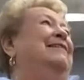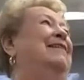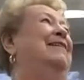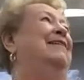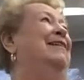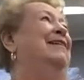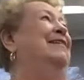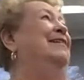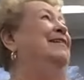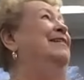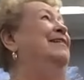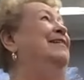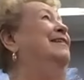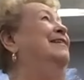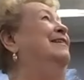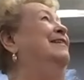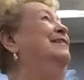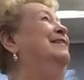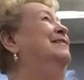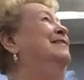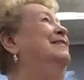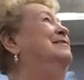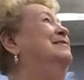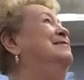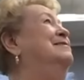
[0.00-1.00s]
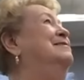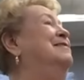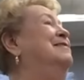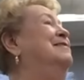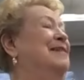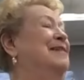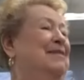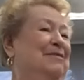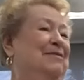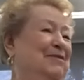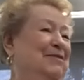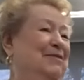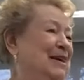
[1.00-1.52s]
you go, girl.
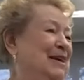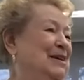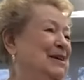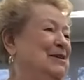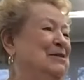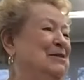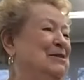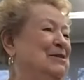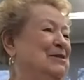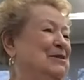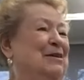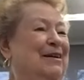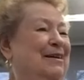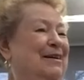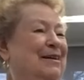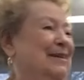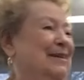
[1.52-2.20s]
Thank you.